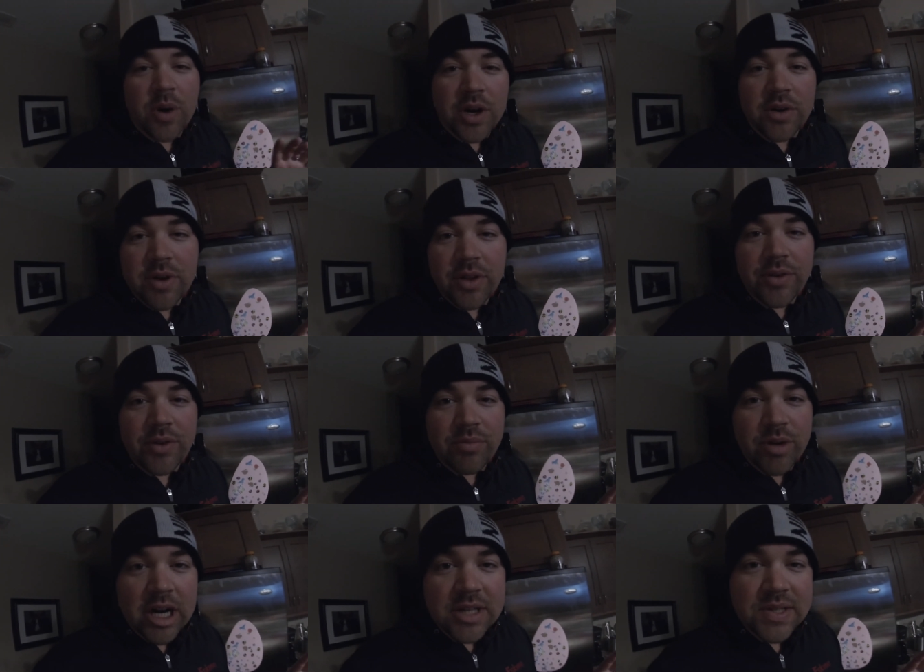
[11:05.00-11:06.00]
we're gonna run through the
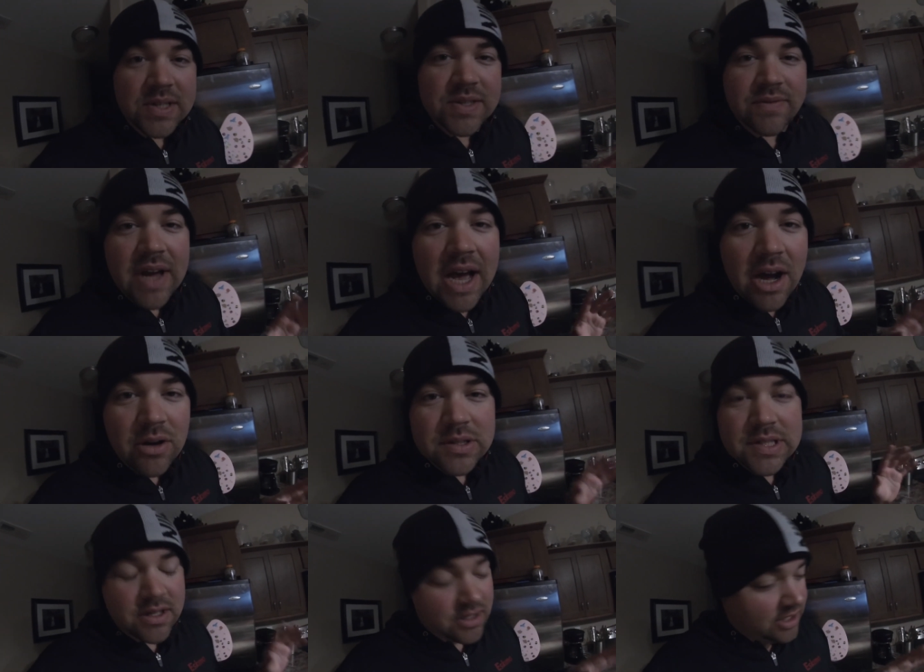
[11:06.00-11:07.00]
process of how
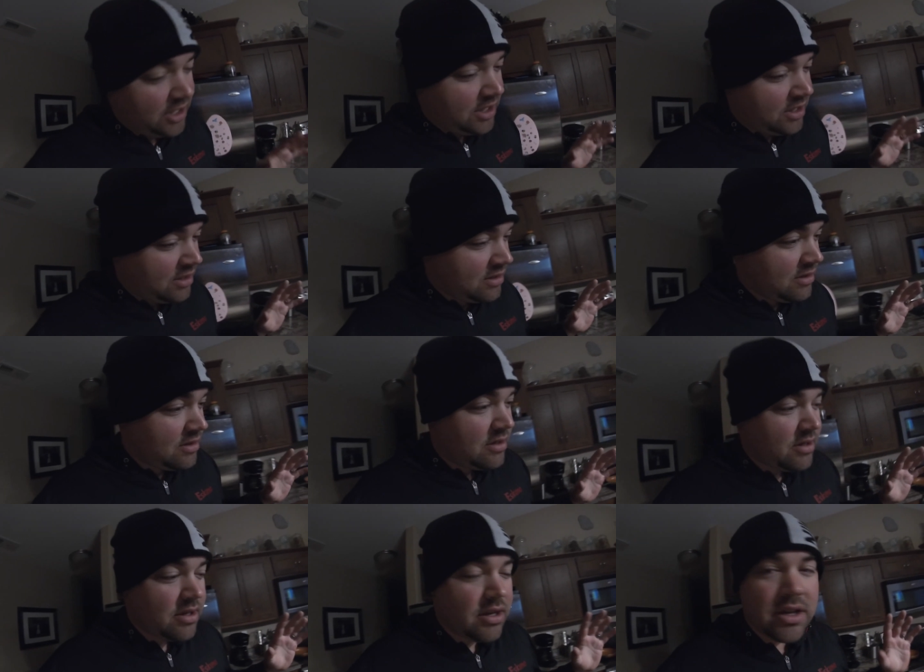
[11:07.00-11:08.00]
to clean
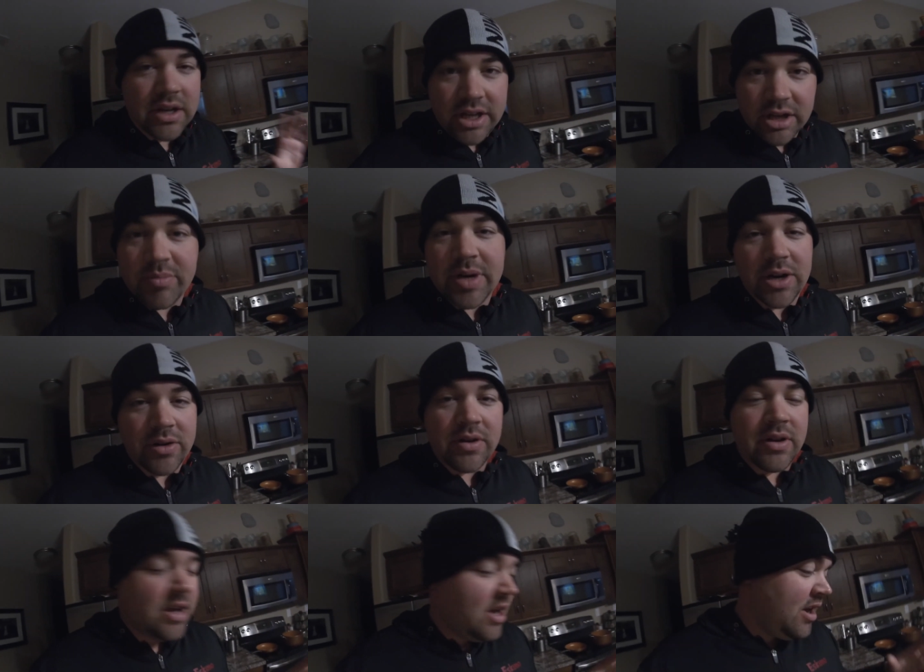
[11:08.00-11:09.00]
an eel pout.
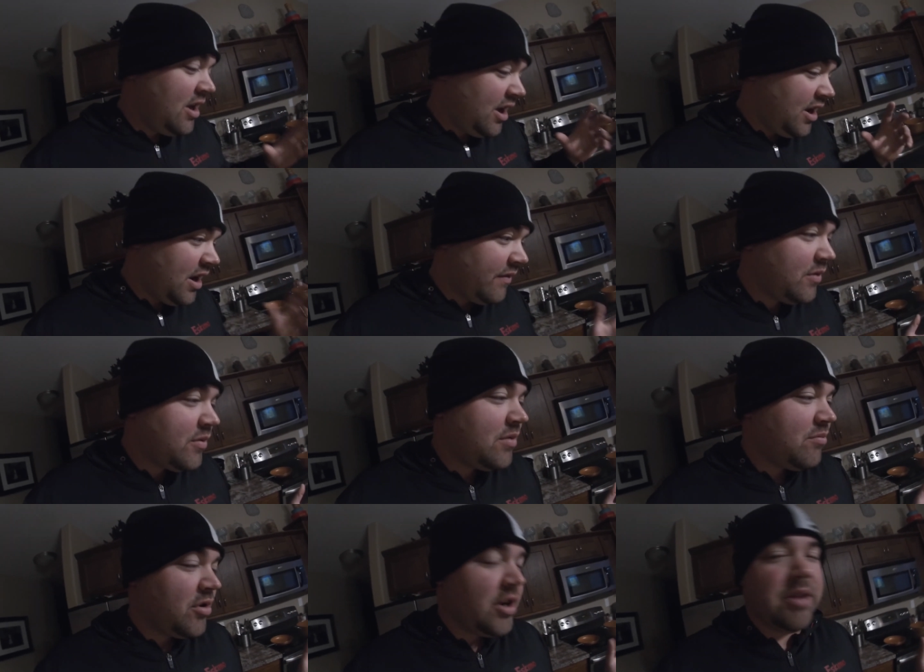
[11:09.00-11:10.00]
And
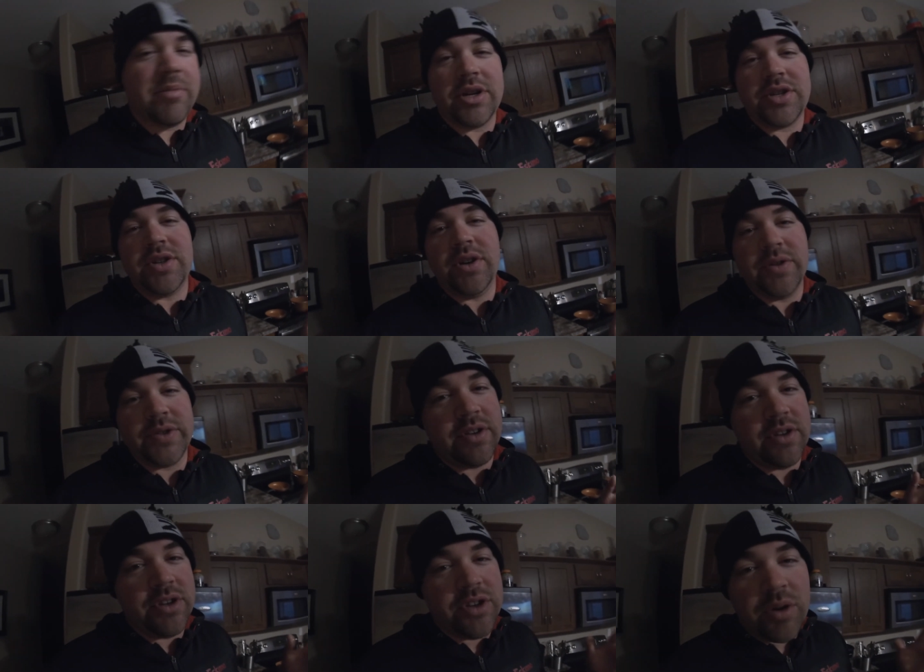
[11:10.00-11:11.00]
everyone pretty much knows
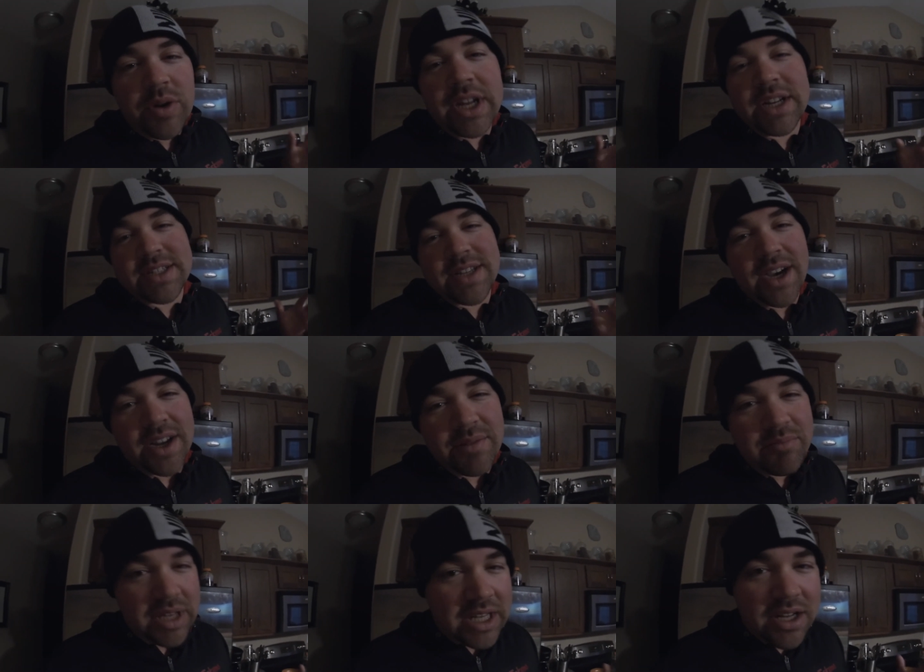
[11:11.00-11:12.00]
you don't get a ton
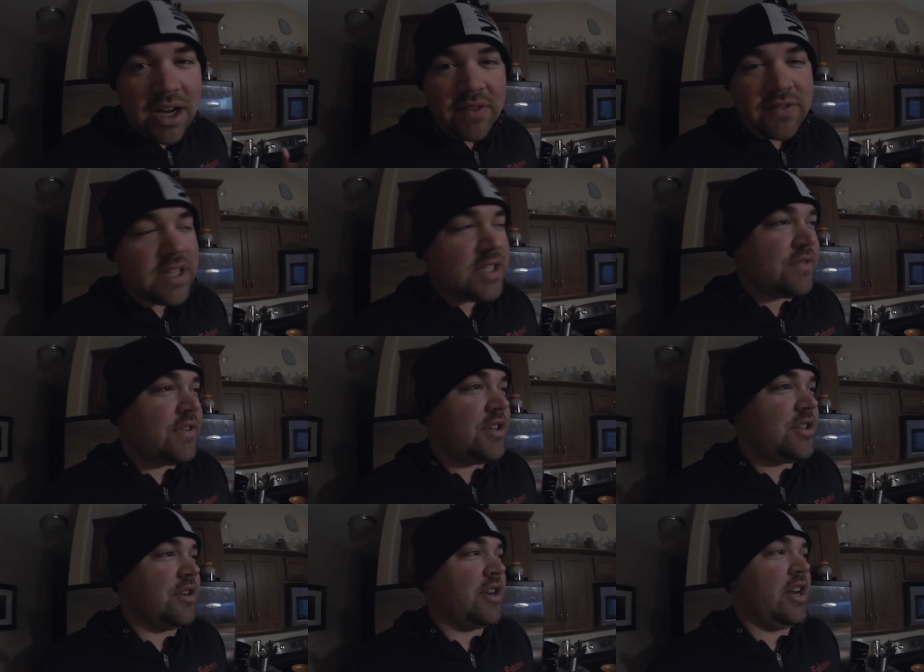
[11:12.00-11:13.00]
of meat off these
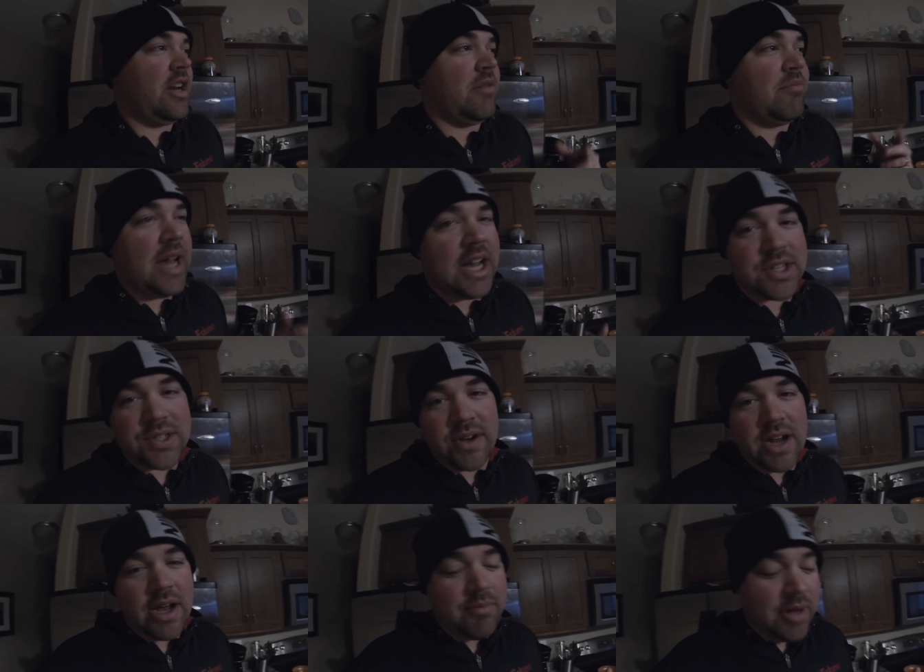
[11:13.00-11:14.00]
fish. You're getting a
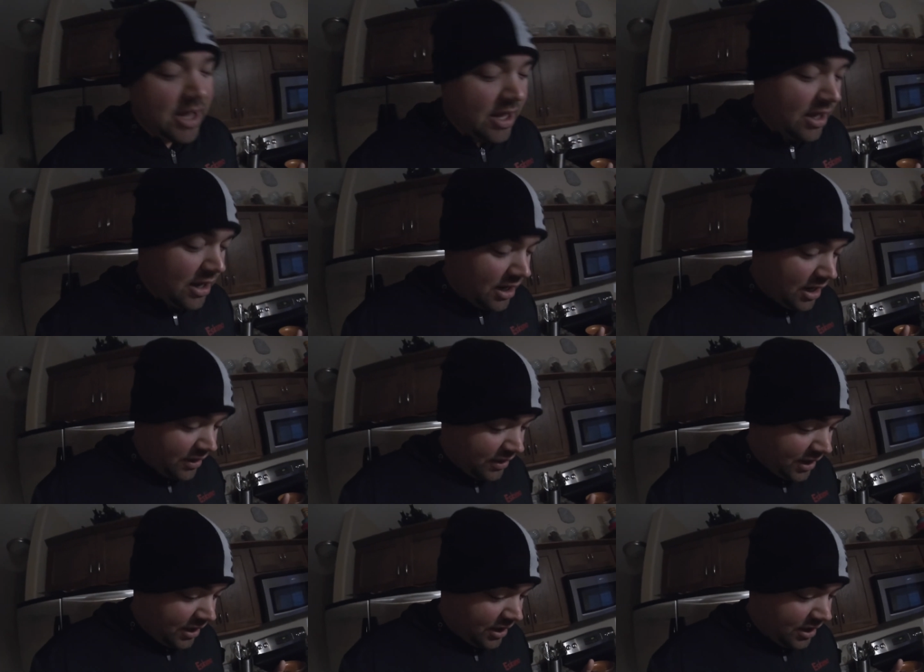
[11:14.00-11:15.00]
backstrap
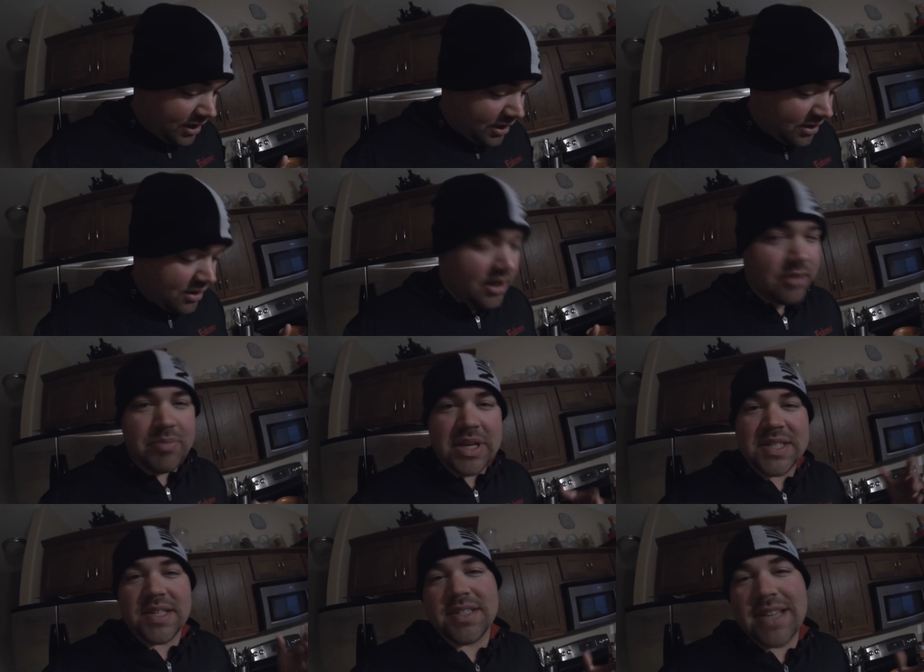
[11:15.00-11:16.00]
and then a
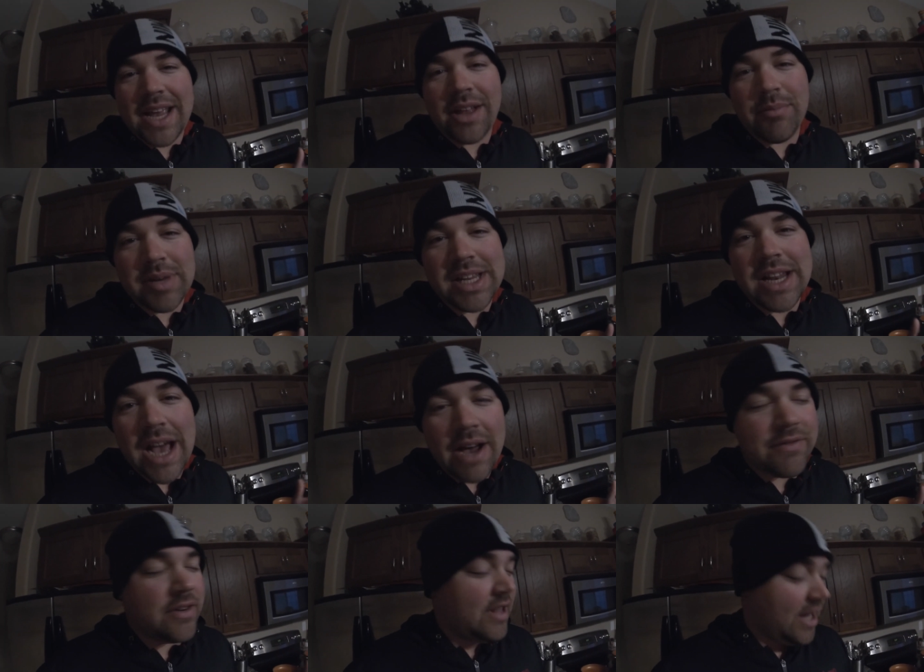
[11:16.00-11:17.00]
piece of tail meat after